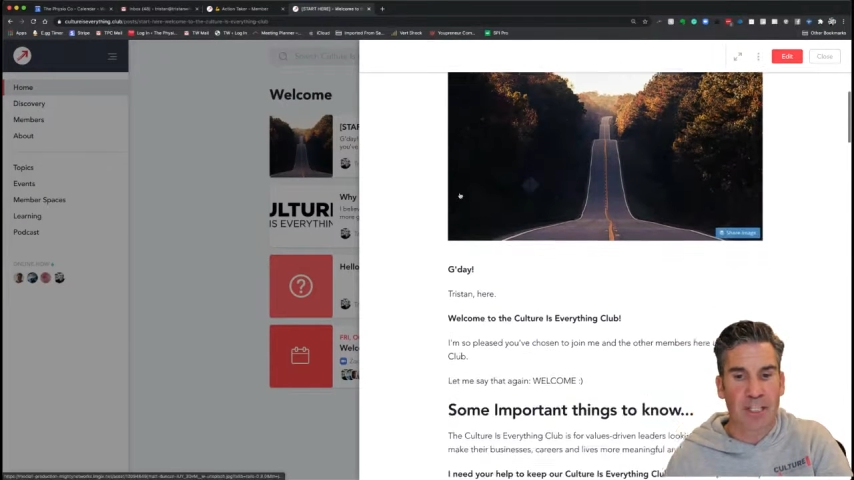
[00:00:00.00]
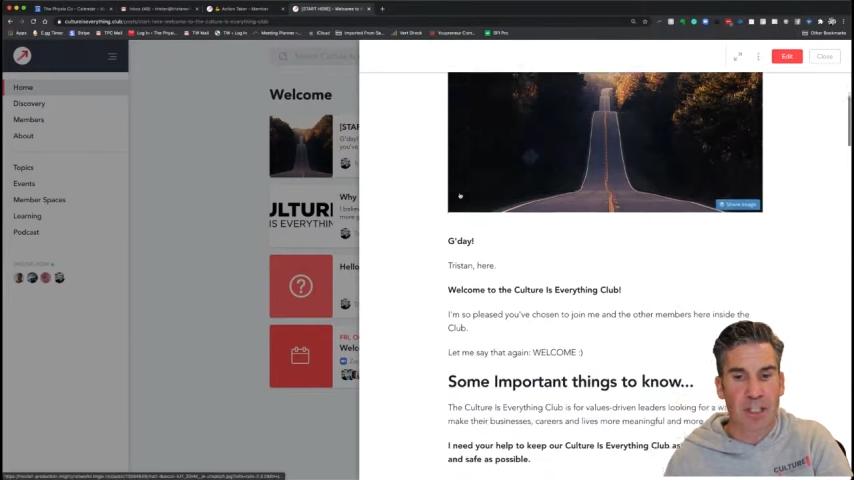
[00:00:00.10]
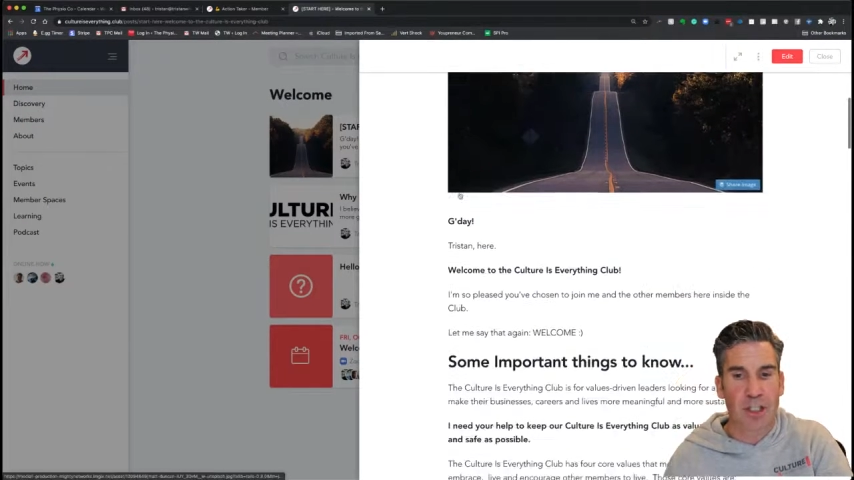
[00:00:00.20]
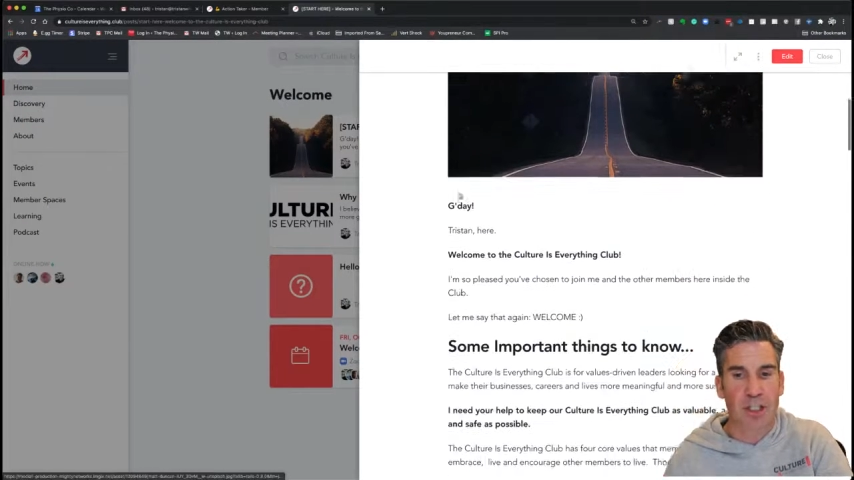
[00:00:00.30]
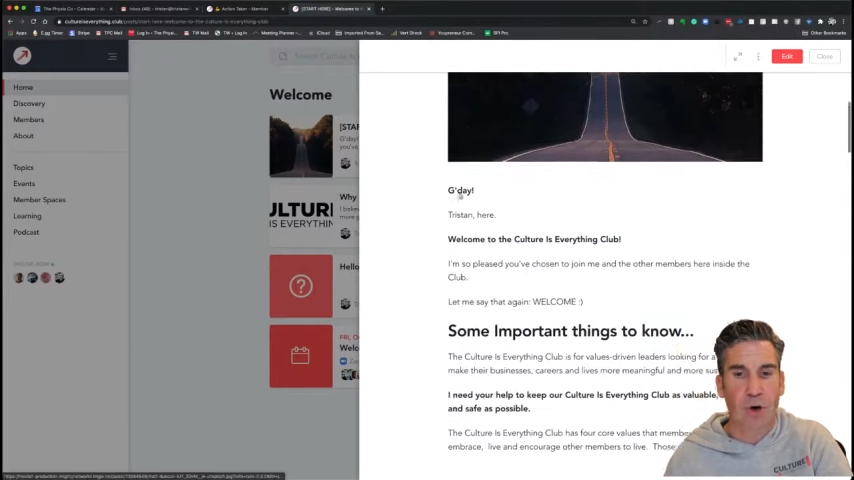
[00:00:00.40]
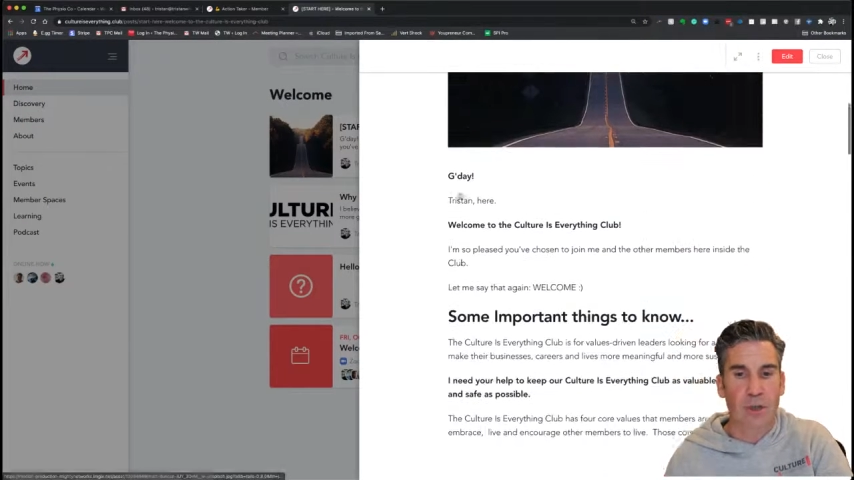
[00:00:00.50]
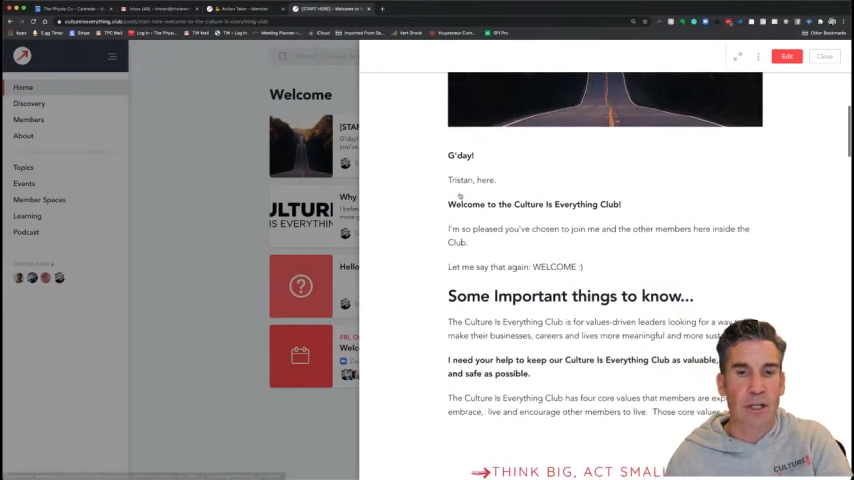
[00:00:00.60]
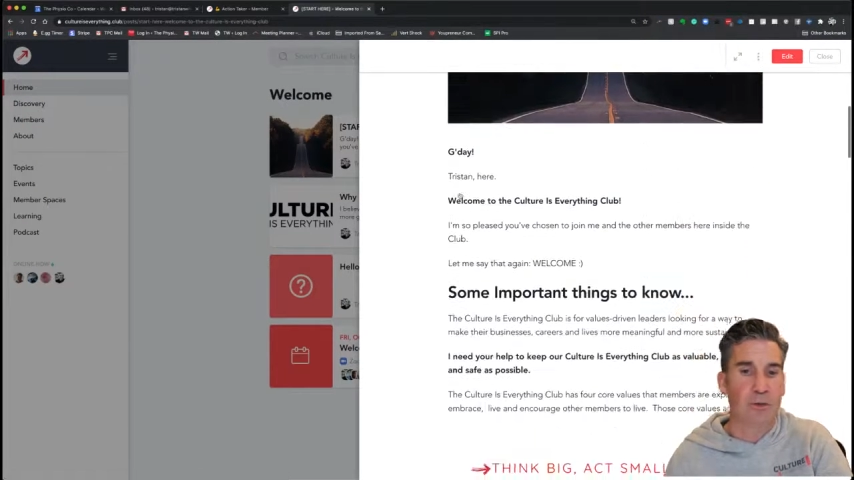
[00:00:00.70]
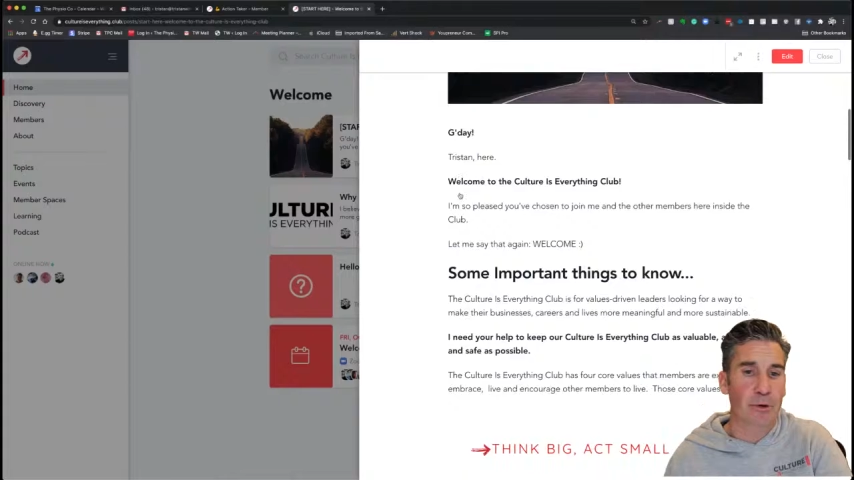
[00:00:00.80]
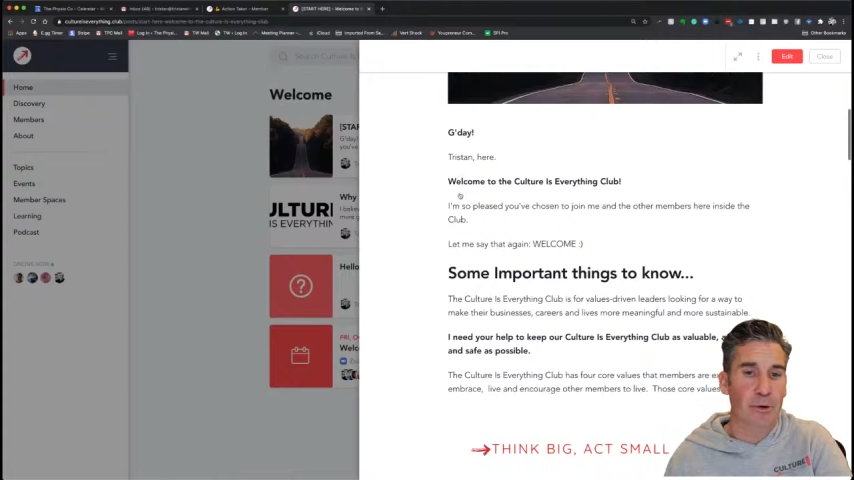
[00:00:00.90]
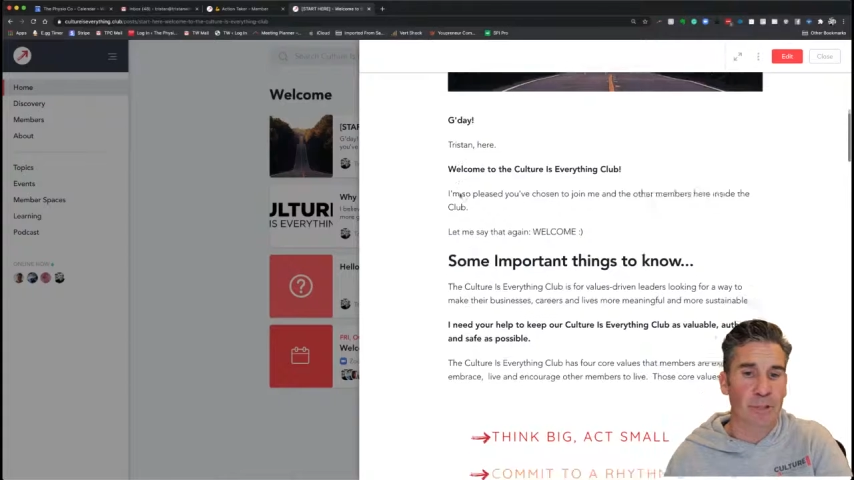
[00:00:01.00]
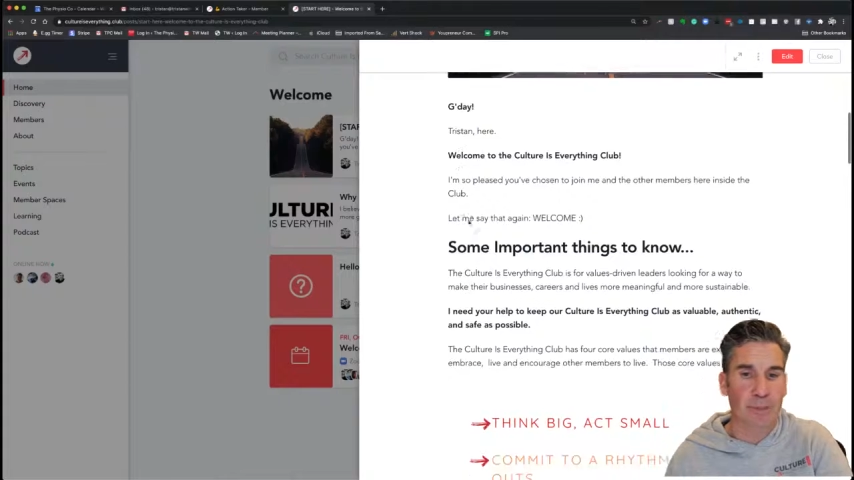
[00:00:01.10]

to talk you through some